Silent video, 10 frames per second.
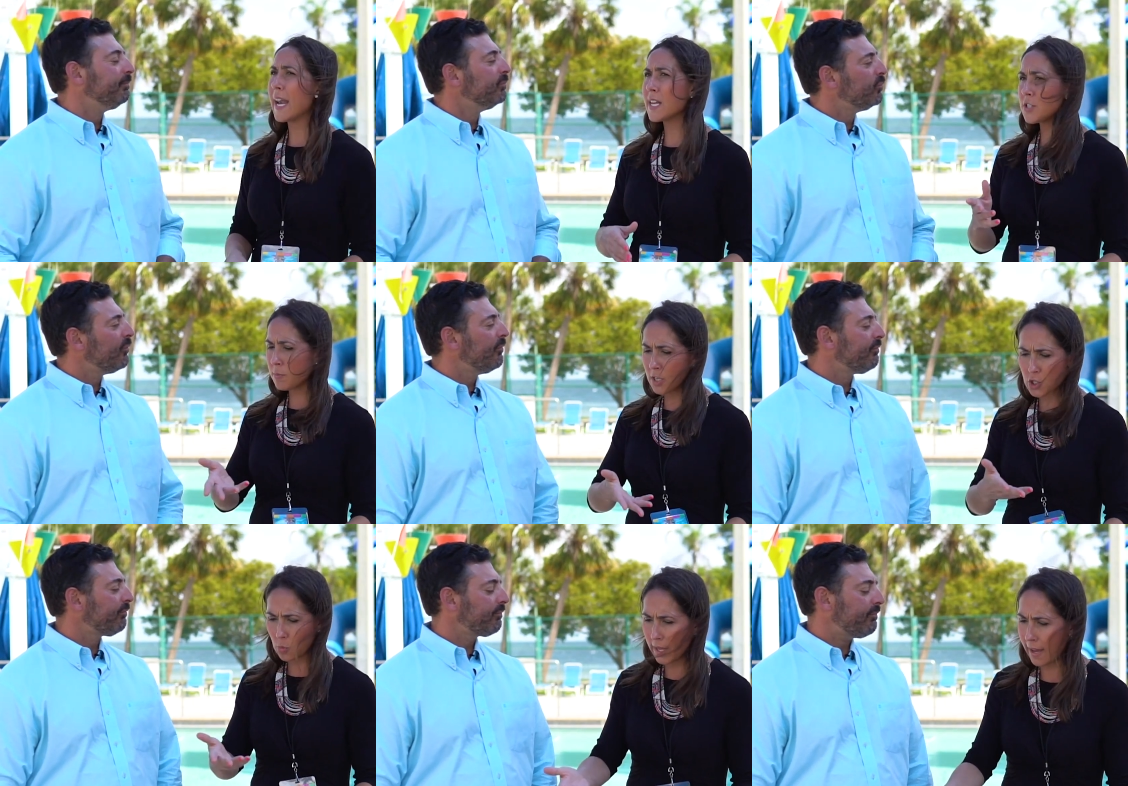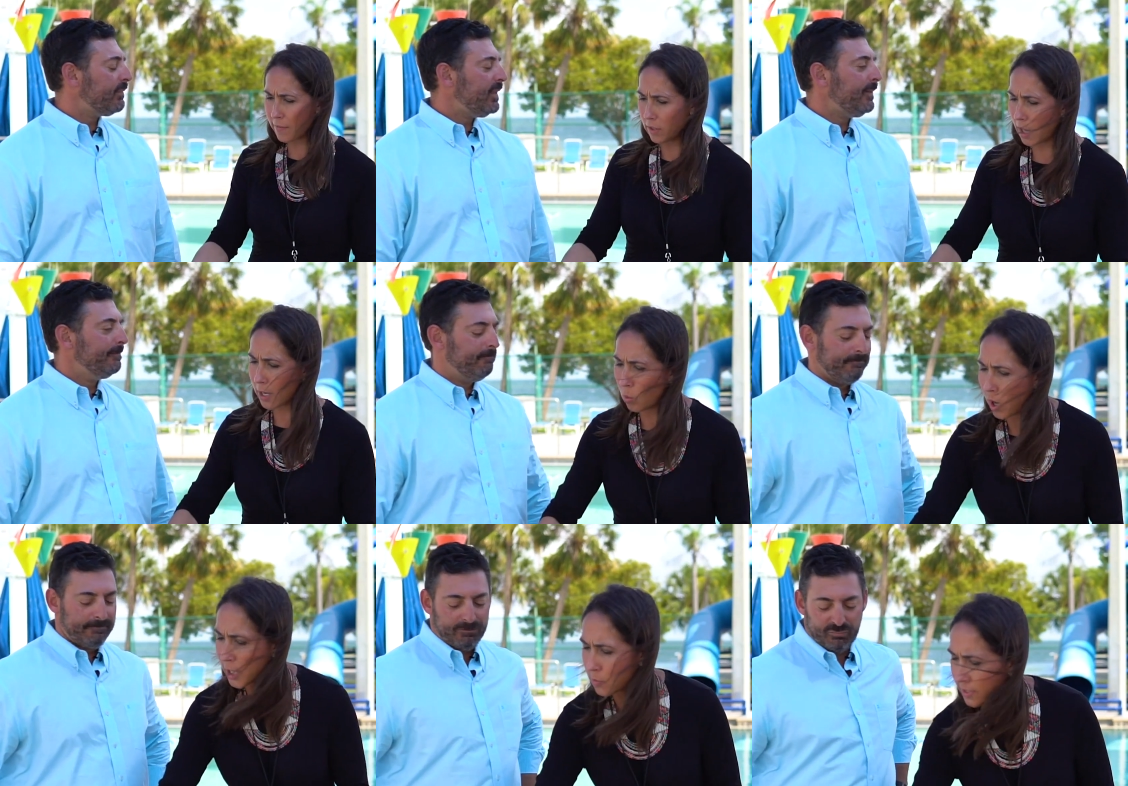Speaker 1: And as you mentioned, we have a lot of
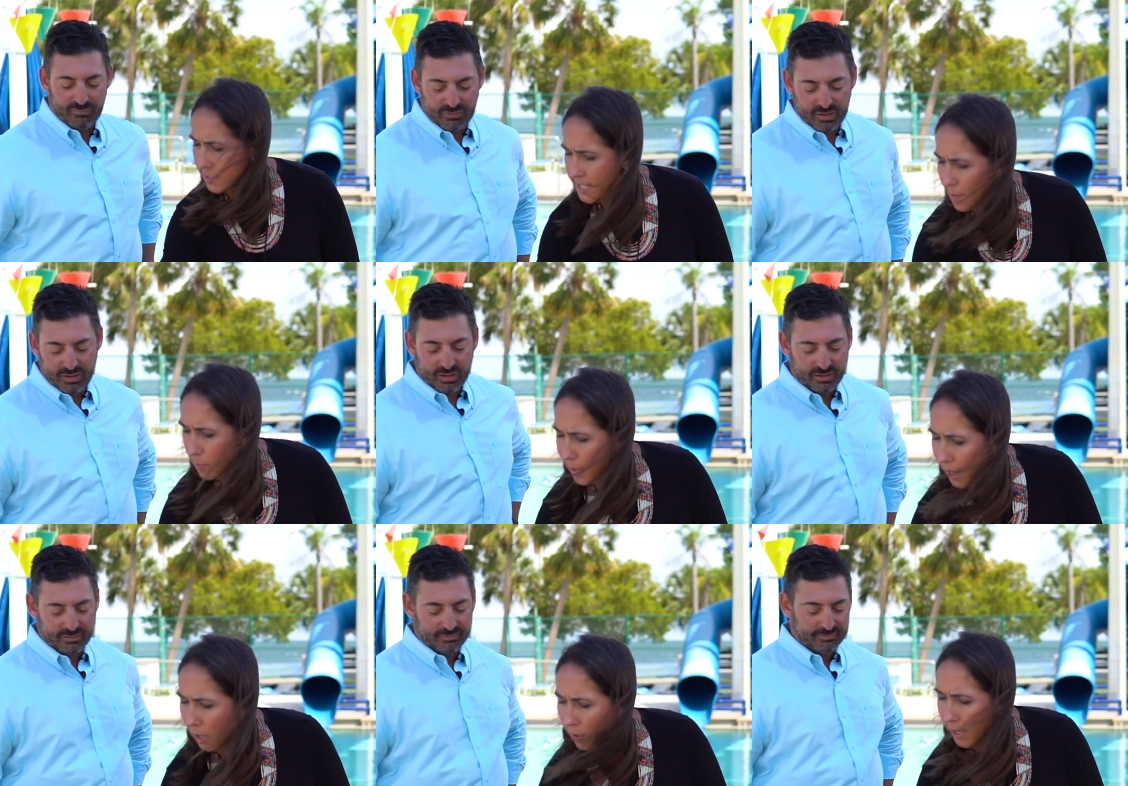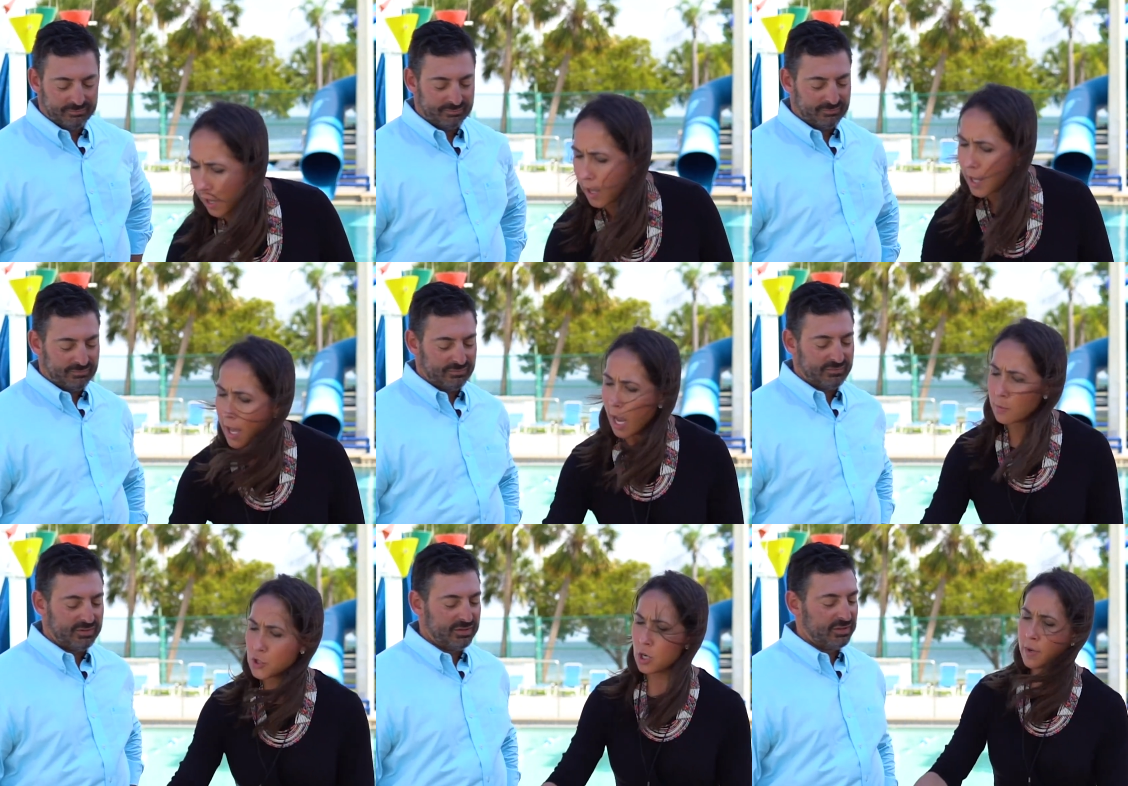water around the Tampa Bay area. I'm
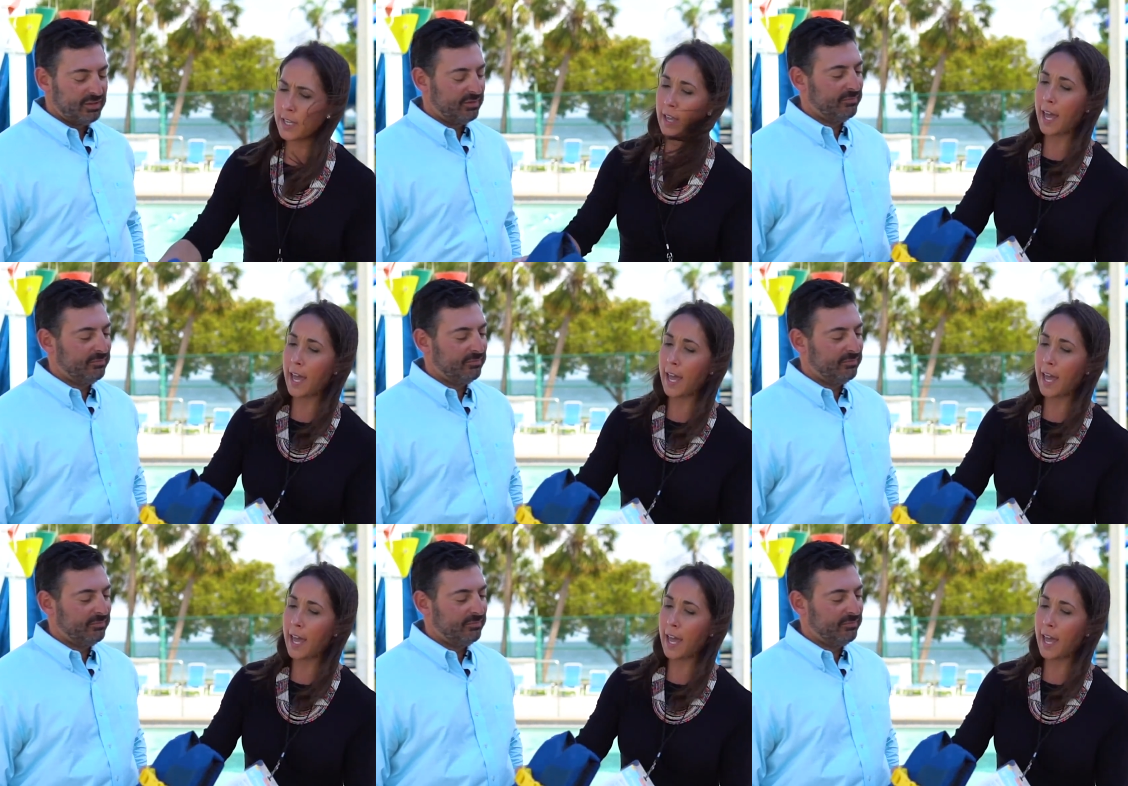showing